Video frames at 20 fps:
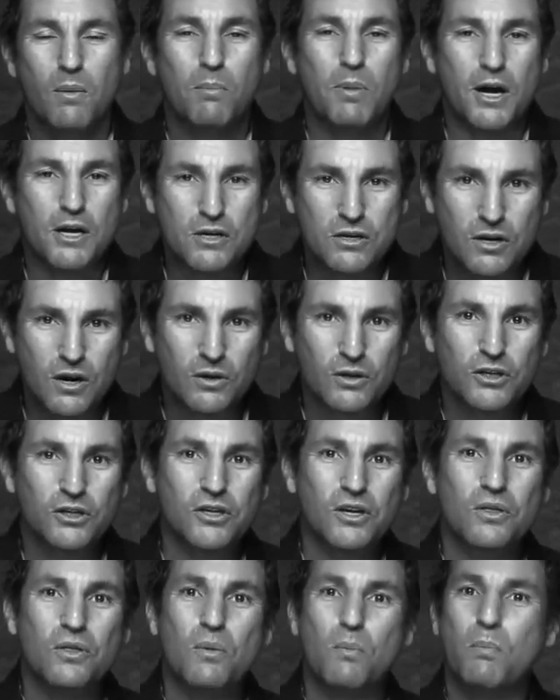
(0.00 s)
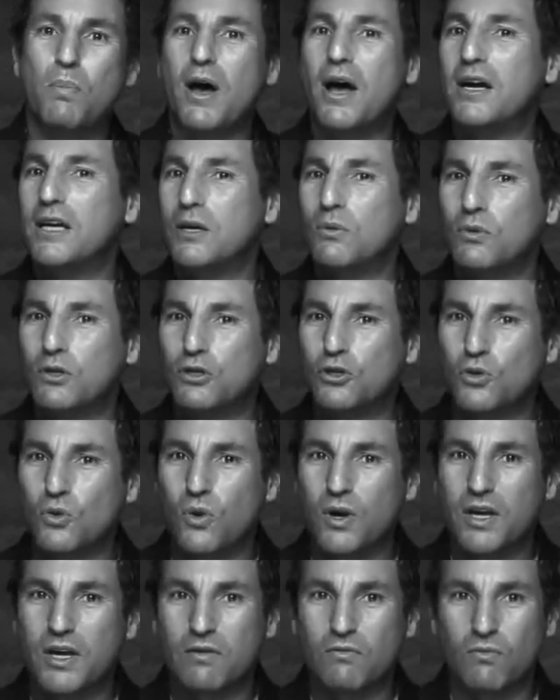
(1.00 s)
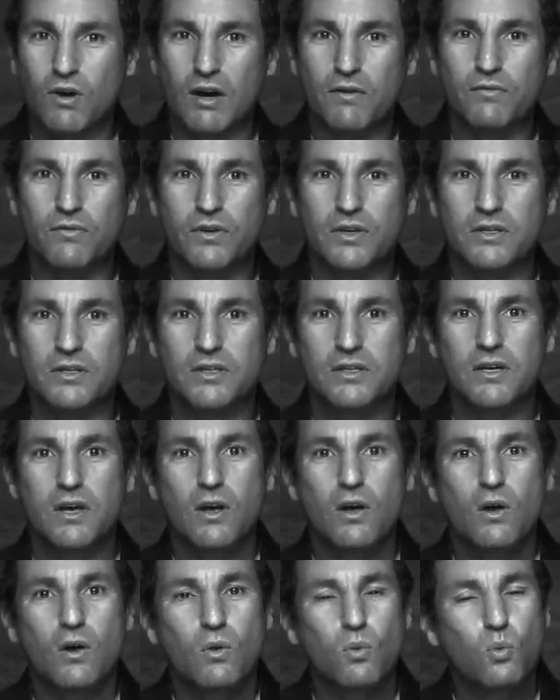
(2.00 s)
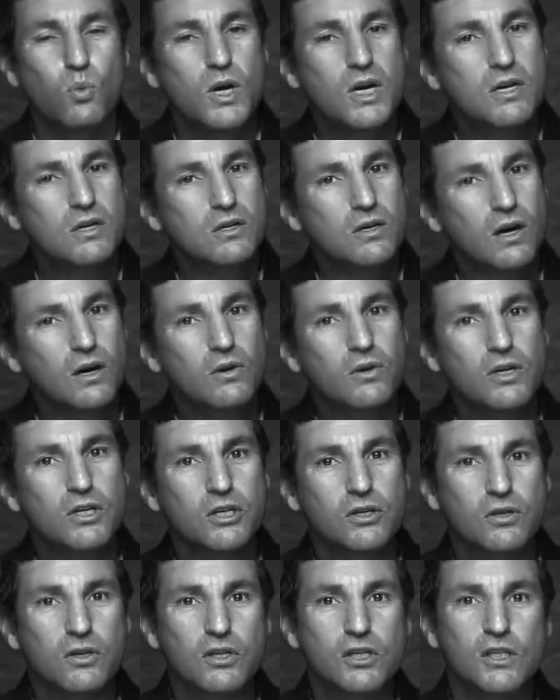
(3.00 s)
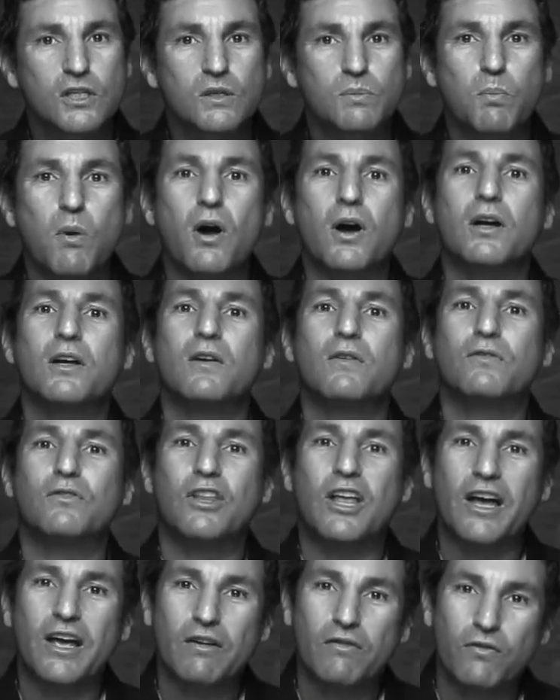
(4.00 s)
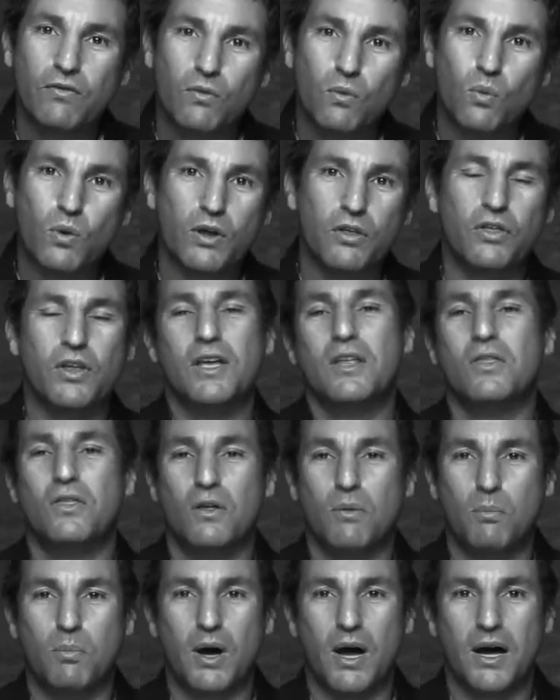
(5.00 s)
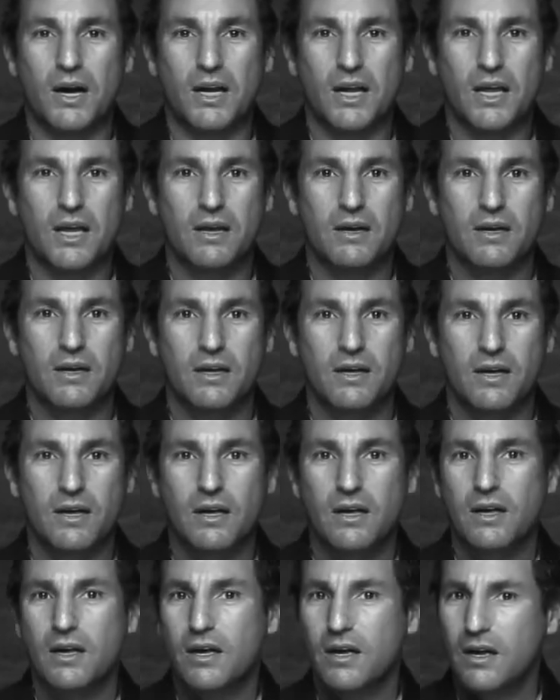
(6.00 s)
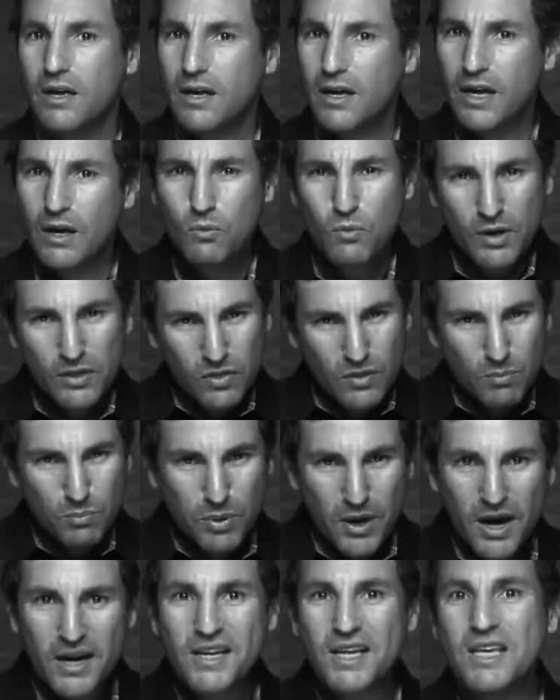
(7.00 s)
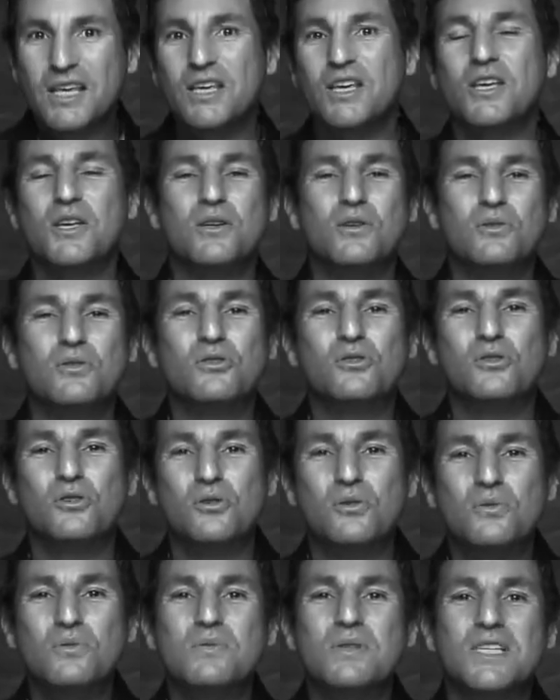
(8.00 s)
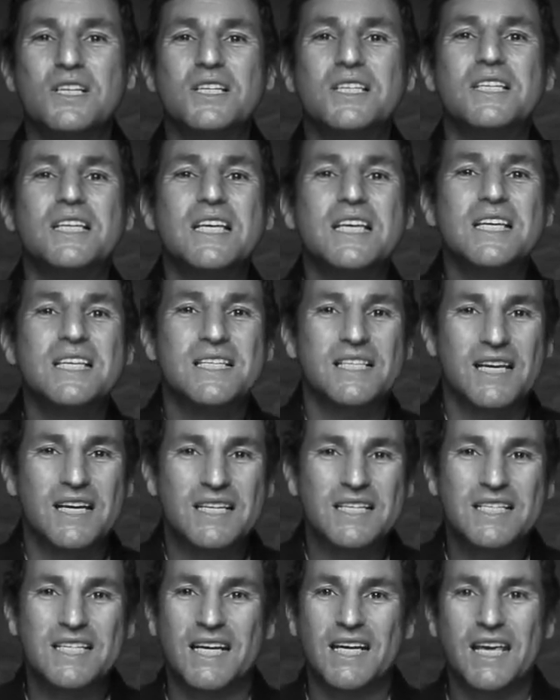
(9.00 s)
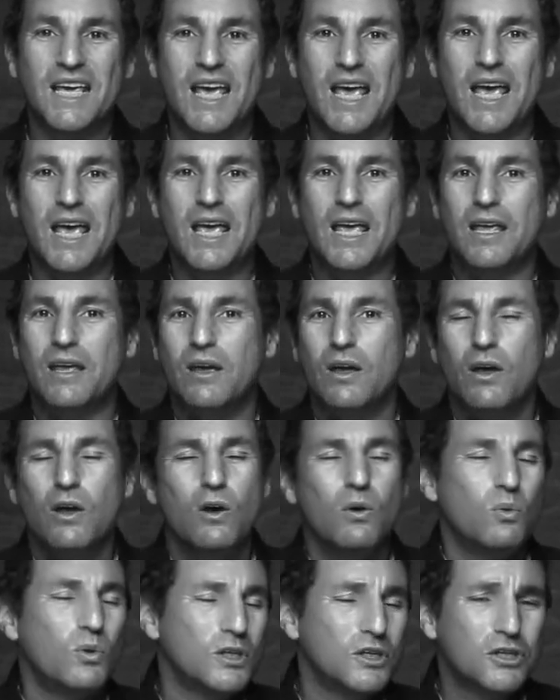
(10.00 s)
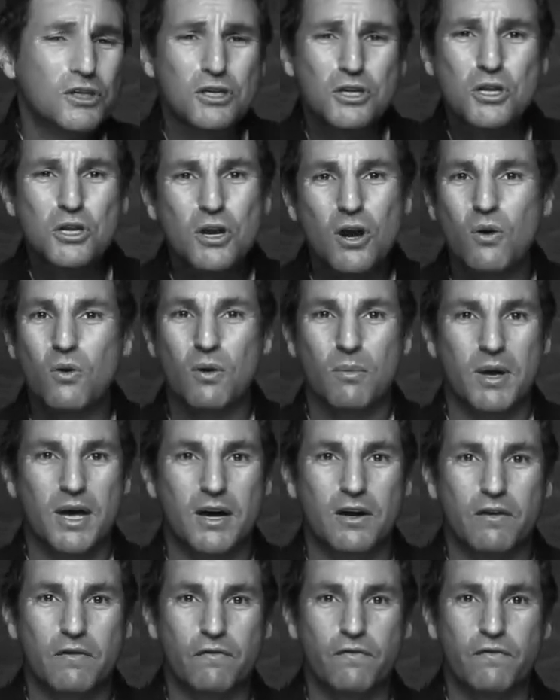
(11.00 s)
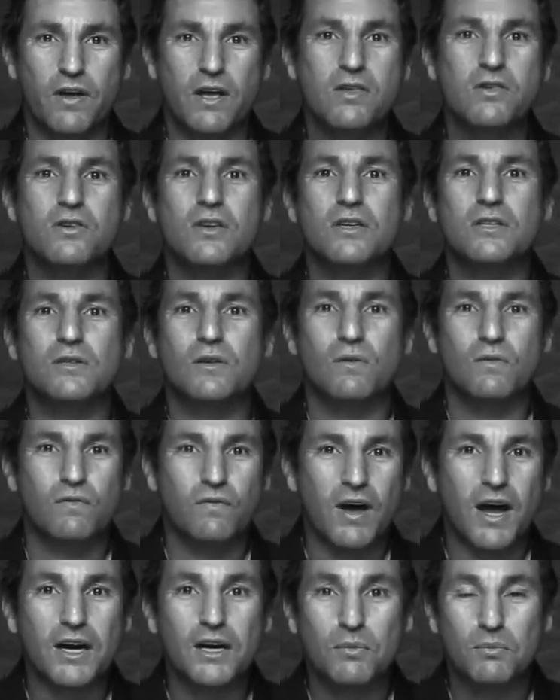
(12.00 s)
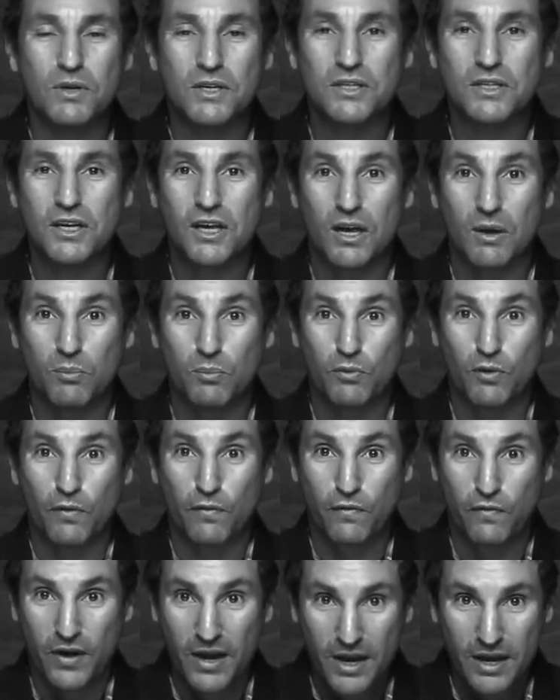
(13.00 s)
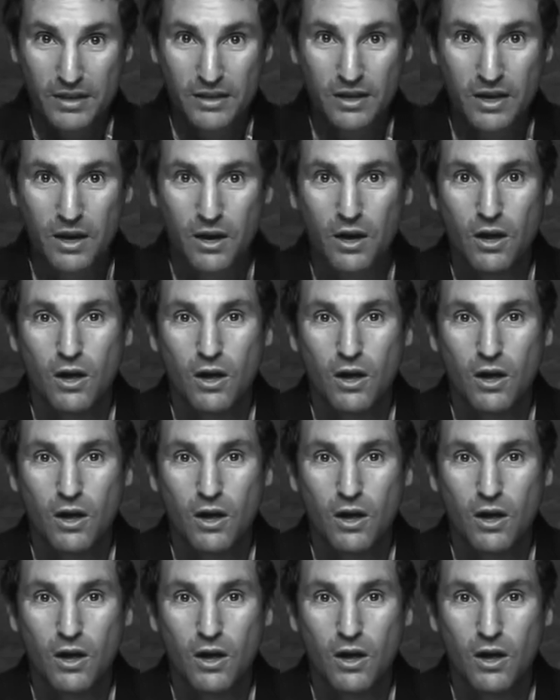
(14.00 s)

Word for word: By nourishing the body with joy and reverence, we nourish the spark of life within the body and when the body yields to disease and decay, which no amount of veggies or vitamins can prevent,